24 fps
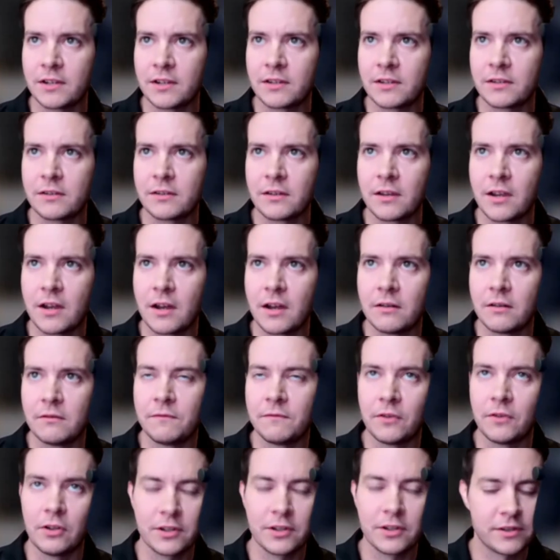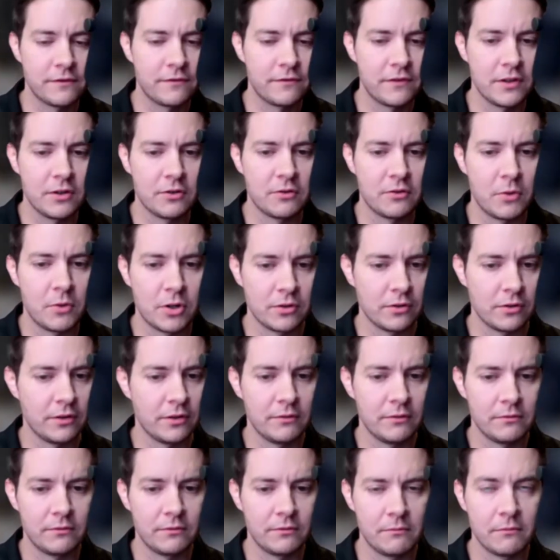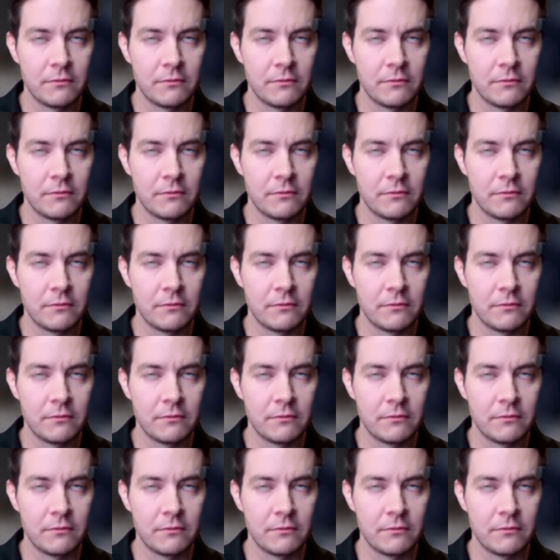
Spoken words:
guess our philosophy or model